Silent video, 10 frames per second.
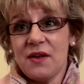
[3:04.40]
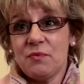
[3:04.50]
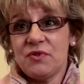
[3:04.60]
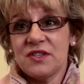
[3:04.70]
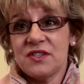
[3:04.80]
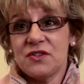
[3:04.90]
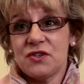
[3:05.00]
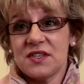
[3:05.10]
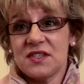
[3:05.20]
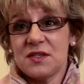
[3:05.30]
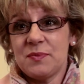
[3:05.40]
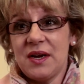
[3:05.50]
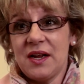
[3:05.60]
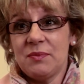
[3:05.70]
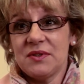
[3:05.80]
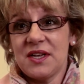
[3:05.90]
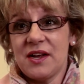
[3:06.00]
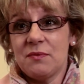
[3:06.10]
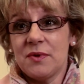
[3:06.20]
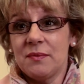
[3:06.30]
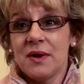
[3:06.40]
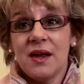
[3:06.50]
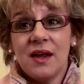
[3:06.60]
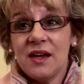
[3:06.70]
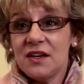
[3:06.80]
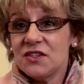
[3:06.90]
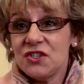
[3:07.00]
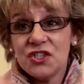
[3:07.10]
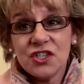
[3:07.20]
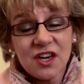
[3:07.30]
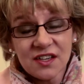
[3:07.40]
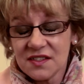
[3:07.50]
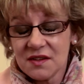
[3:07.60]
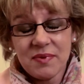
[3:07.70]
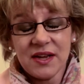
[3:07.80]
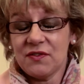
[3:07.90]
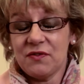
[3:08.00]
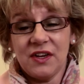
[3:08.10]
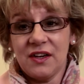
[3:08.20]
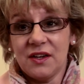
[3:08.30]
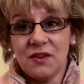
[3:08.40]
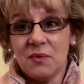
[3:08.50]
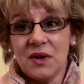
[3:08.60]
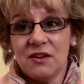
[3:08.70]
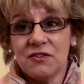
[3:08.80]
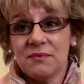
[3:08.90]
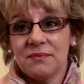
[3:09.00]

the Prince's Trust has been able to help them, it is just the best feeling in the world.